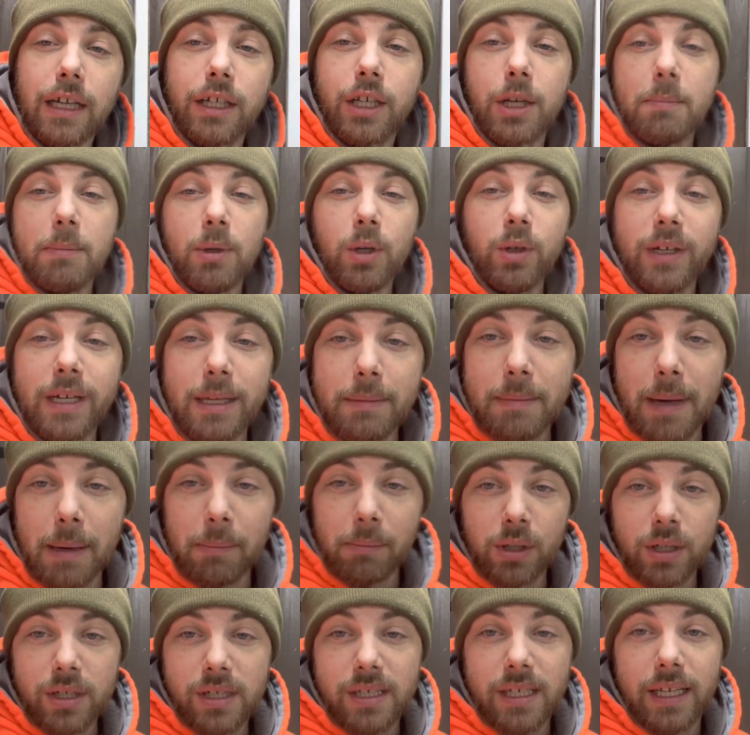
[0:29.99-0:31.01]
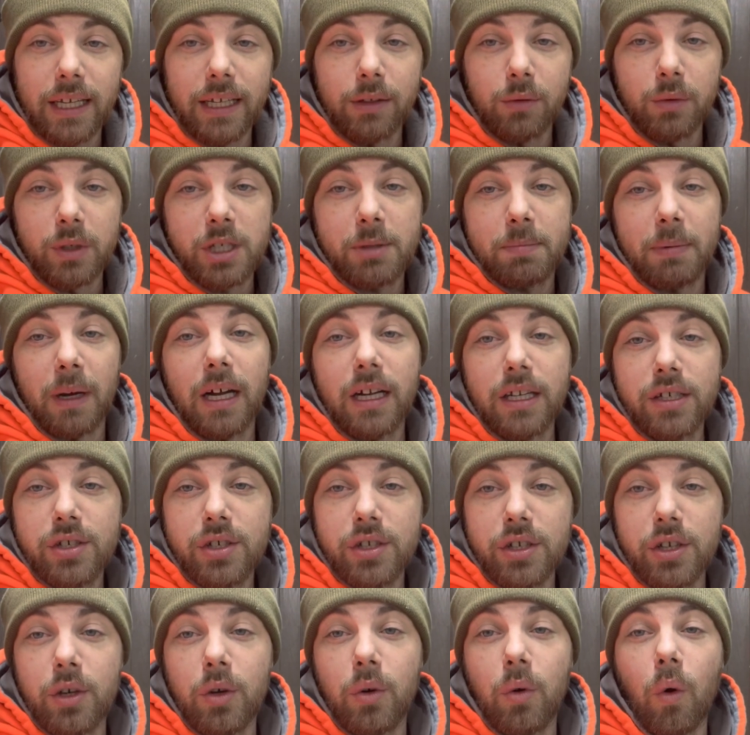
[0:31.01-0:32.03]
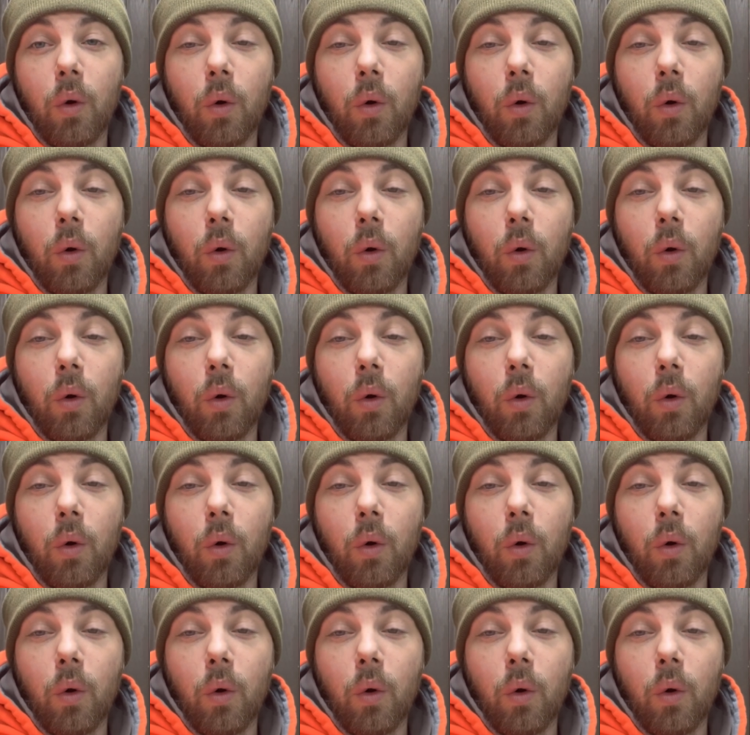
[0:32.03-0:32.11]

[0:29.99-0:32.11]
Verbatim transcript: community members can respond to you,